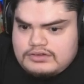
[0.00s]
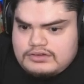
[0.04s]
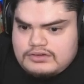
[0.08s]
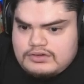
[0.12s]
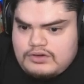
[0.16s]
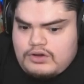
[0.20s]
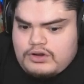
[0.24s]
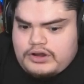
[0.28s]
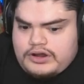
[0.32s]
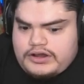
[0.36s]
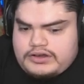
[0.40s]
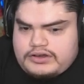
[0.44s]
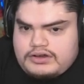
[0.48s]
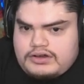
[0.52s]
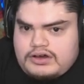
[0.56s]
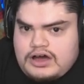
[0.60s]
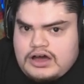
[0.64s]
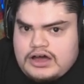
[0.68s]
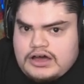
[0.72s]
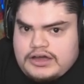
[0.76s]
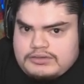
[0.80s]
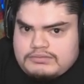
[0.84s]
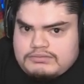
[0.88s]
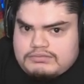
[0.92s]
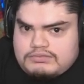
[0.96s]
Or
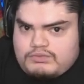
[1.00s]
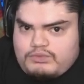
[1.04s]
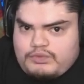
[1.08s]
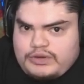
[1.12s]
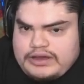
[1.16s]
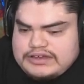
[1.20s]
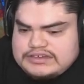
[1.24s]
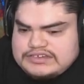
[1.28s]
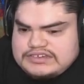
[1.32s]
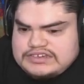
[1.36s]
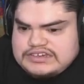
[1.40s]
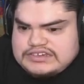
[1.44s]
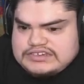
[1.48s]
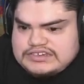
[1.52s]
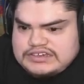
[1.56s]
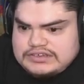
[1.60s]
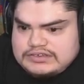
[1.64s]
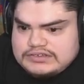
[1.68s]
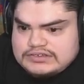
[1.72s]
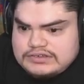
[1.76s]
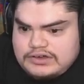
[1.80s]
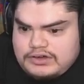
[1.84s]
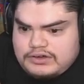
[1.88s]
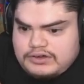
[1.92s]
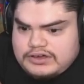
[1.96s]
on ranked season,
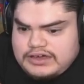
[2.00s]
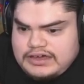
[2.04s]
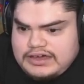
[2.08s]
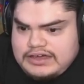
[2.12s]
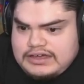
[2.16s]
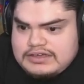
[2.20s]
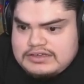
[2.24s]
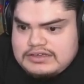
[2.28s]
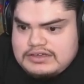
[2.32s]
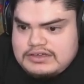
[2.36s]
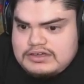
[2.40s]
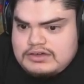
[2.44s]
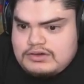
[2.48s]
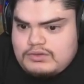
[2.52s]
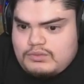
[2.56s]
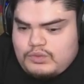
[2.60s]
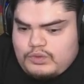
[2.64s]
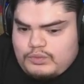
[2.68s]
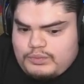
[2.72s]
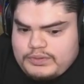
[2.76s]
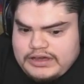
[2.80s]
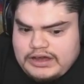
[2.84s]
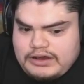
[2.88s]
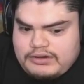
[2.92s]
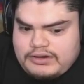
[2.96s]
okay? We'll
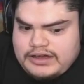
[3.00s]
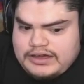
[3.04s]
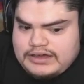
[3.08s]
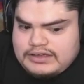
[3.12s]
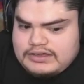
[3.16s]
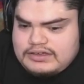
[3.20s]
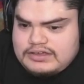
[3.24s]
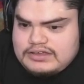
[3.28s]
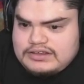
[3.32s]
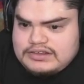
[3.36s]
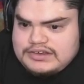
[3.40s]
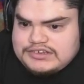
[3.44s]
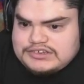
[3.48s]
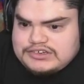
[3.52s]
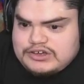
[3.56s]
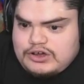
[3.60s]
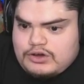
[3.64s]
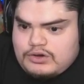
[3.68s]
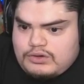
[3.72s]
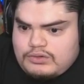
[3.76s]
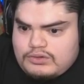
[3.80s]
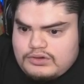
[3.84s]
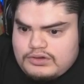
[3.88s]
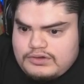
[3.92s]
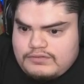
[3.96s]
be alright. Let's
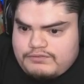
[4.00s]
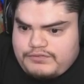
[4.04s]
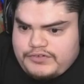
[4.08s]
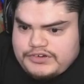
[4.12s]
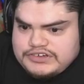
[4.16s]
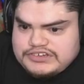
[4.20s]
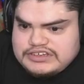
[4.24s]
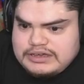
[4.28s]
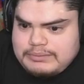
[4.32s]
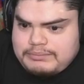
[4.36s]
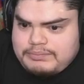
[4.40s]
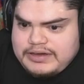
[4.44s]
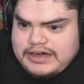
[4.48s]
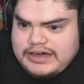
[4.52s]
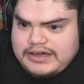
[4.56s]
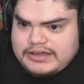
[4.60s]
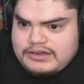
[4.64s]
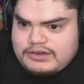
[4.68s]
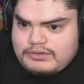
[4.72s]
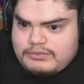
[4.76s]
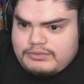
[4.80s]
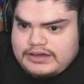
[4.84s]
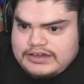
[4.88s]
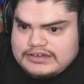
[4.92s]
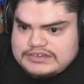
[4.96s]
go. First at bat.
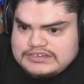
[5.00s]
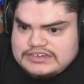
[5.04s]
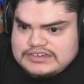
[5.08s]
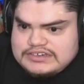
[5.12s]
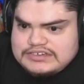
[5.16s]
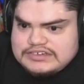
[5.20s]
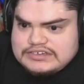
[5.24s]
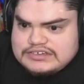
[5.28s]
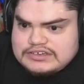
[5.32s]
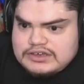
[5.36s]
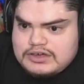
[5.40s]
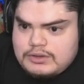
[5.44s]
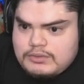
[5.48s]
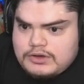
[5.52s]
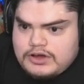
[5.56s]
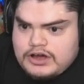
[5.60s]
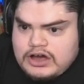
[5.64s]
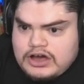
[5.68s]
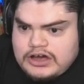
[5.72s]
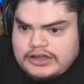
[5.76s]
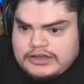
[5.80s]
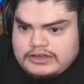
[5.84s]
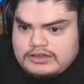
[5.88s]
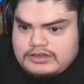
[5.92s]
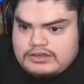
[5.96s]
Ranked seasons.
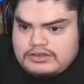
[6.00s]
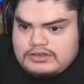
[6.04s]
Gone.